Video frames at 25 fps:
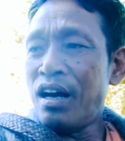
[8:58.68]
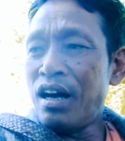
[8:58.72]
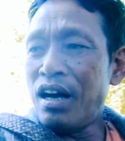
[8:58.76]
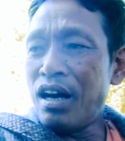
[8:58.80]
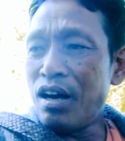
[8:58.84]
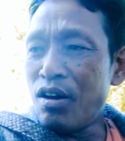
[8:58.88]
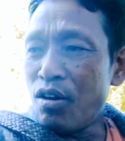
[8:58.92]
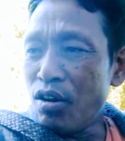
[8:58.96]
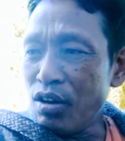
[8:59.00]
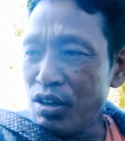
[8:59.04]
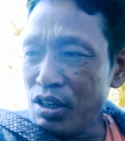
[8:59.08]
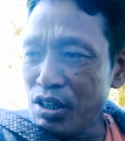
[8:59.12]
A
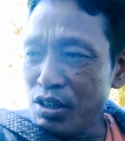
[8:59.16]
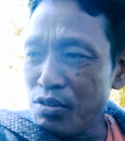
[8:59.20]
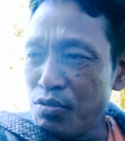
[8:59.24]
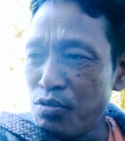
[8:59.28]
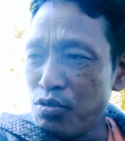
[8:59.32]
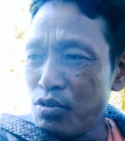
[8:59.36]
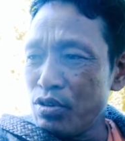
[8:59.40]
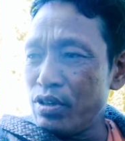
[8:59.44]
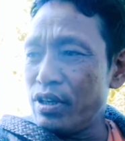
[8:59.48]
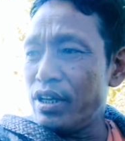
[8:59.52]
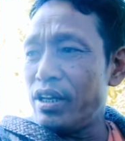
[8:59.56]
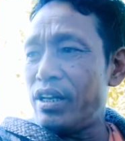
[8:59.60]

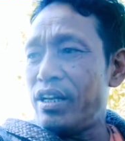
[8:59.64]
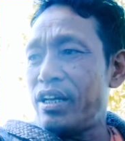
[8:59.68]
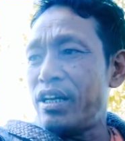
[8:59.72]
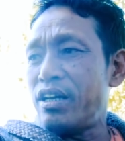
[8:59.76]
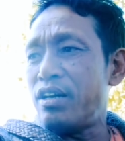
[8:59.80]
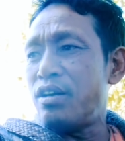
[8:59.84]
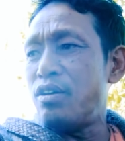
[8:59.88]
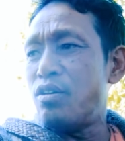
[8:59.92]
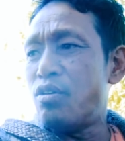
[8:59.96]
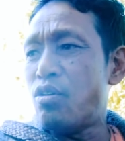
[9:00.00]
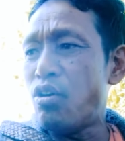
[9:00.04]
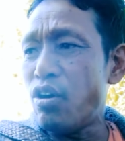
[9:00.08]
Hollywood hile.
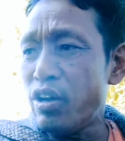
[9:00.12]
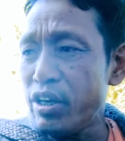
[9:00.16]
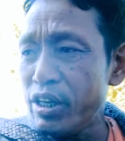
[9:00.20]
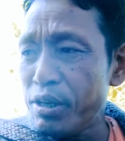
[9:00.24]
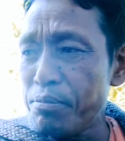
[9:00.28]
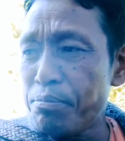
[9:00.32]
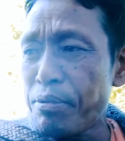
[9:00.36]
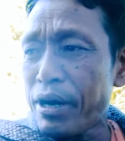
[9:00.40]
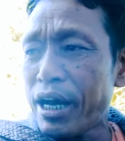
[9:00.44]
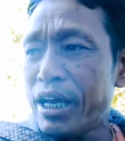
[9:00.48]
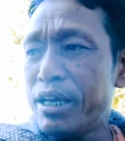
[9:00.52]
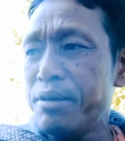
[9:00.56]
Holy
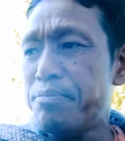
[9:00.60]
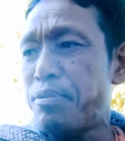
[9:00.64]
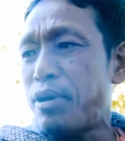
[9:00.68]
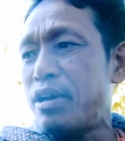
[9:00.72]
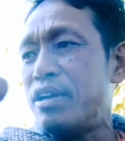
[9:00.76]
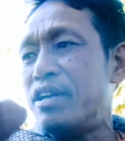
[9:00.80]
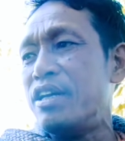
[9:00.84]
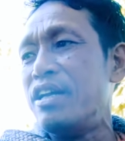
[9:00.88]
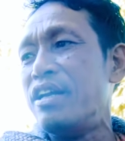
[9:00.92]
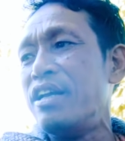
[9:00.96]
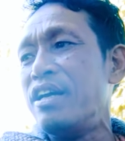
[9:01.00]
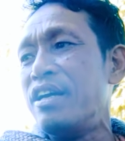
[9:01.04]
Bible
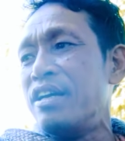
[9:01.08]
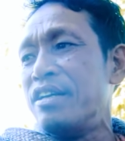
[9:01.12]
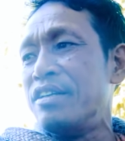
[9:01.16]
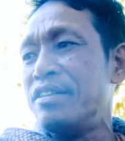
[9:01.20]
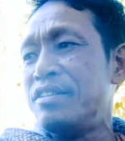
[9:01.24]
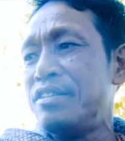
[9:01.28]
hile.